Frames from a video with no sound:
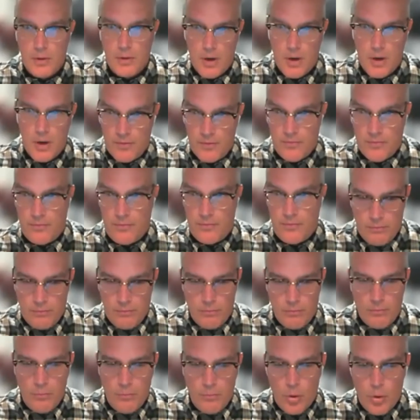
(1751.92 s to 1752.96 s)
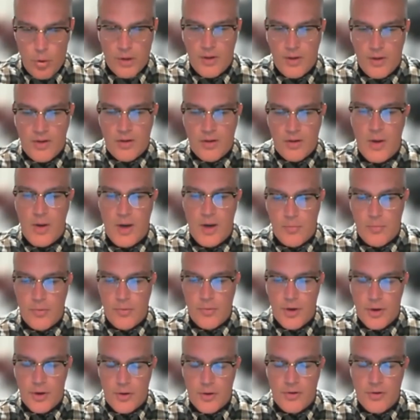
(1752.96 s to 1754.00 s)
of Portland cement
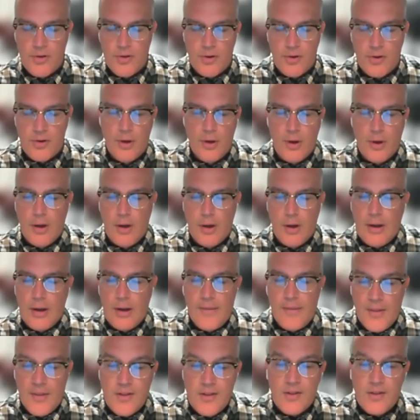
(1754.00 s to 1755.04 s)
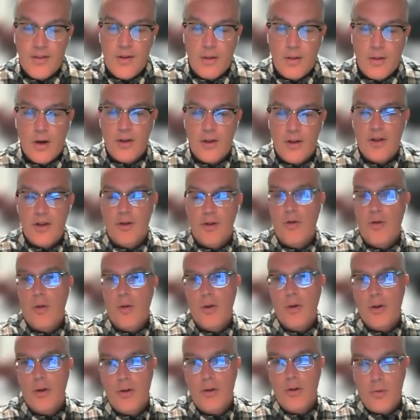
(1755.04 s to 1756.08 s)
produced. This is a large
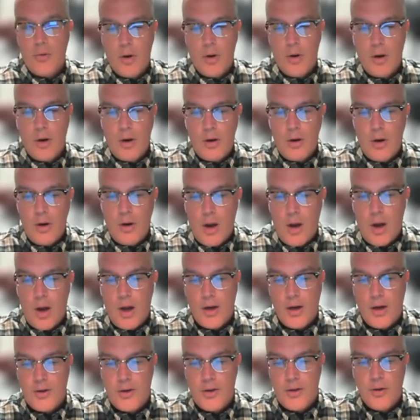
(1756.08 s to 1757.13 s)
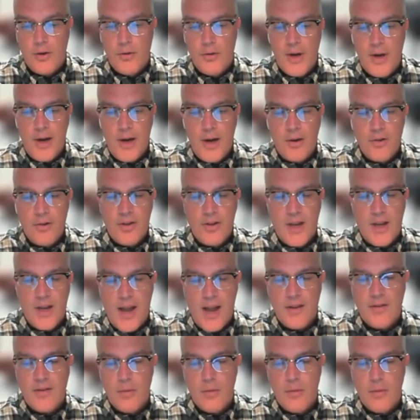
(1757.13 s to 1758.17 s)
contributor to greenhouse
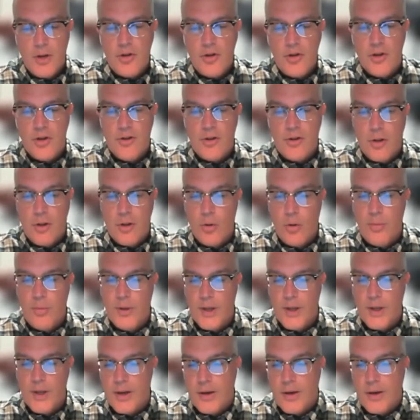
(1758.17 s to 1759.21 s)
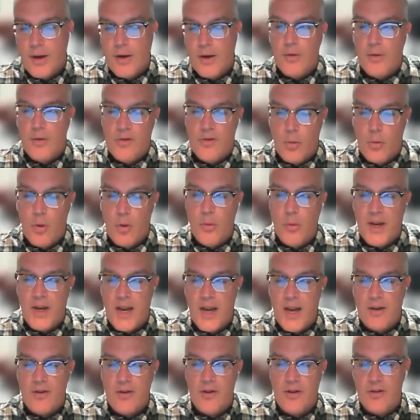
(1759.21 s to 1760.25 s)
gas emissions globally. And so while we
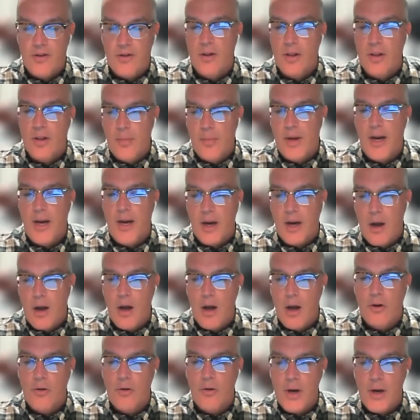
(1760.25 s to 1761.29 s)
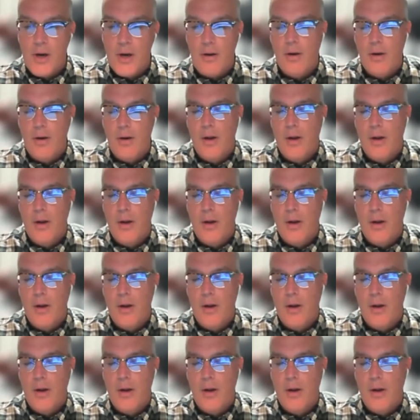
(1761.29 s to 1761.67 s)
can't just eliminate concrete,